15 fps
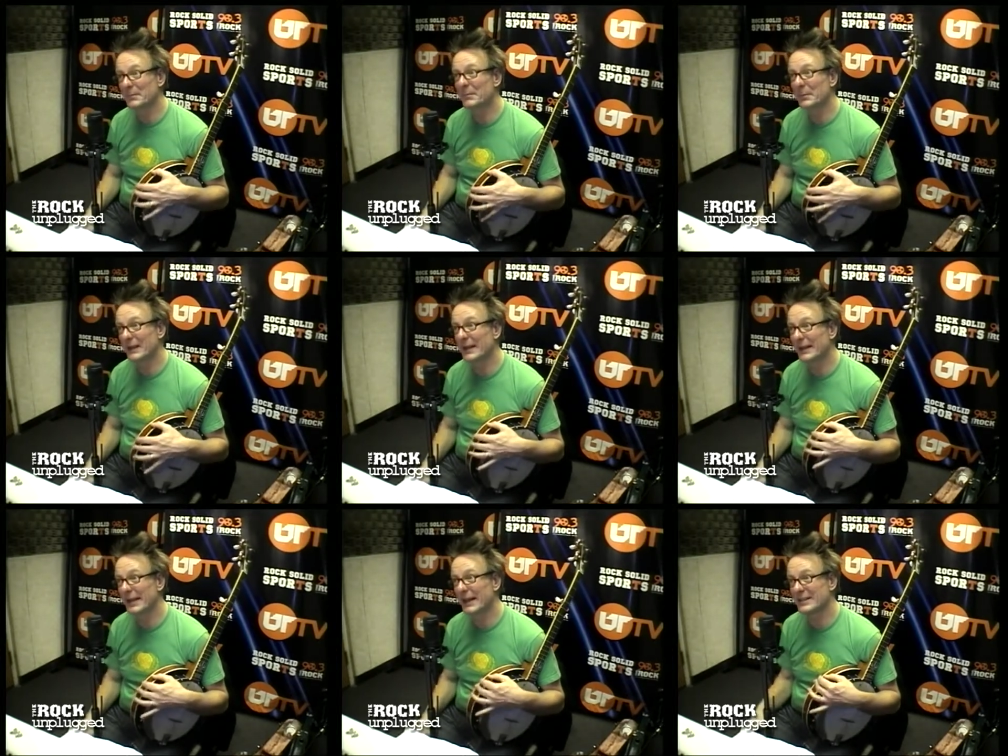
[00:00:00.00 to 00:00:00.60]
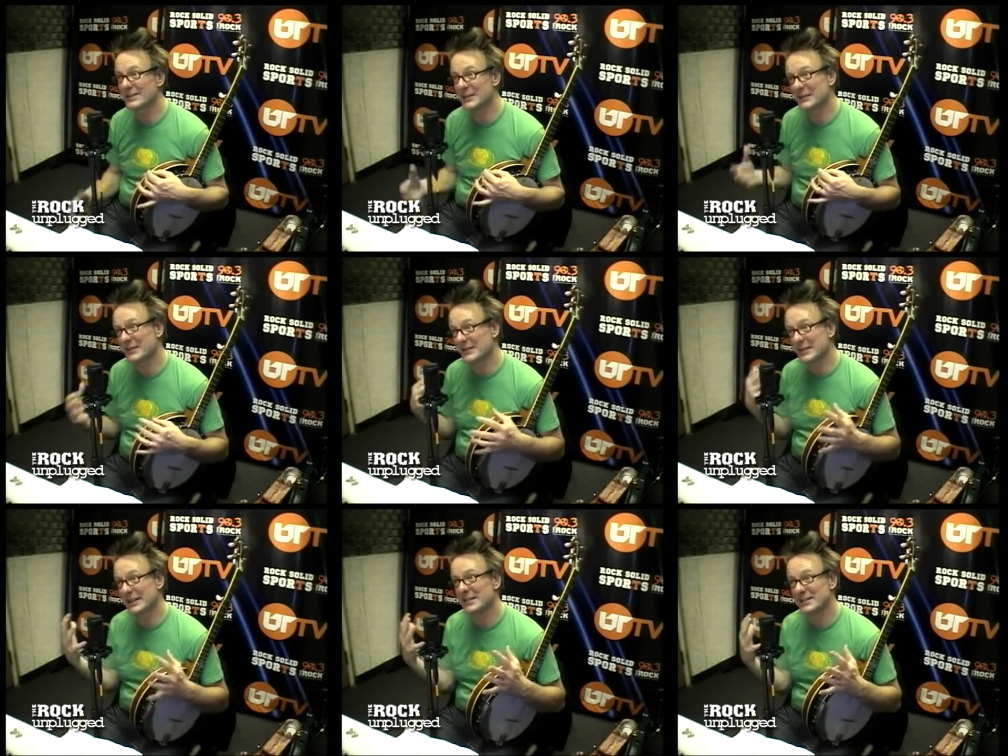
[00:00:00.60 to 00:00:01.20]
play a lot of stuff
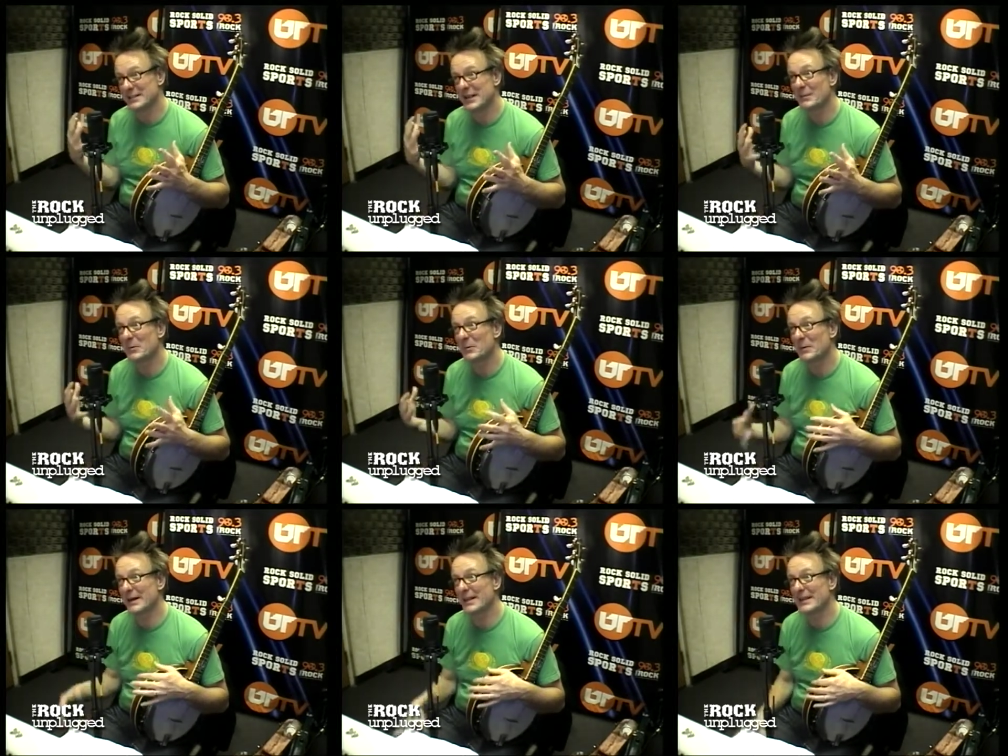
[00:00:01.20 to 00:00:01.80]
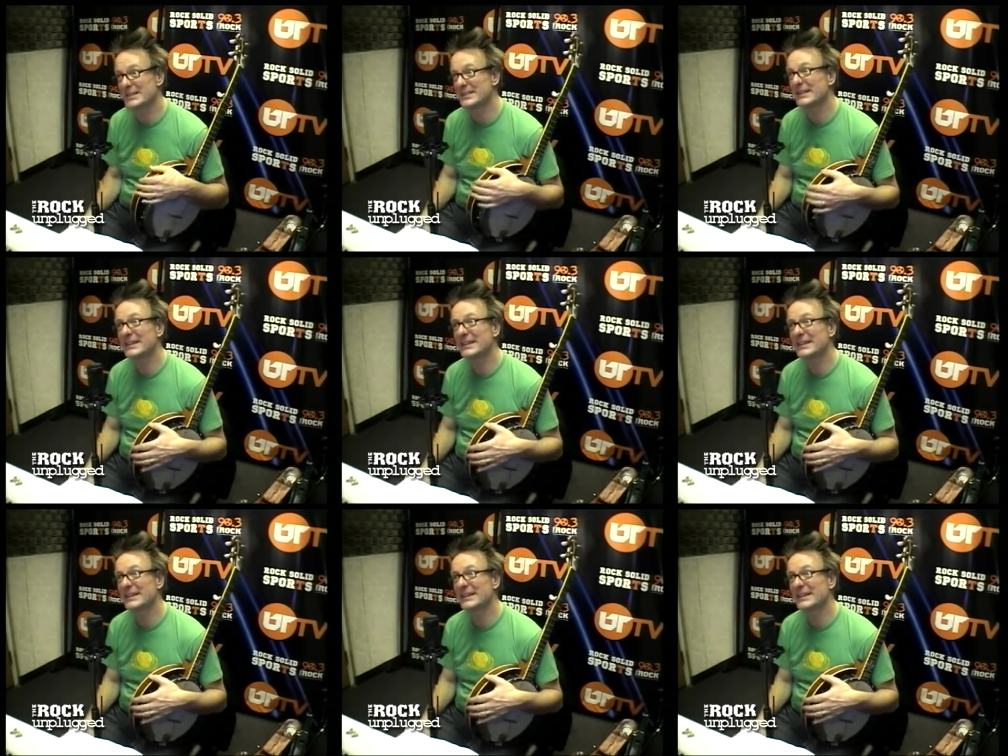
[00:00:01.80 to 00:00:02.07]
that's kind of like sample-based.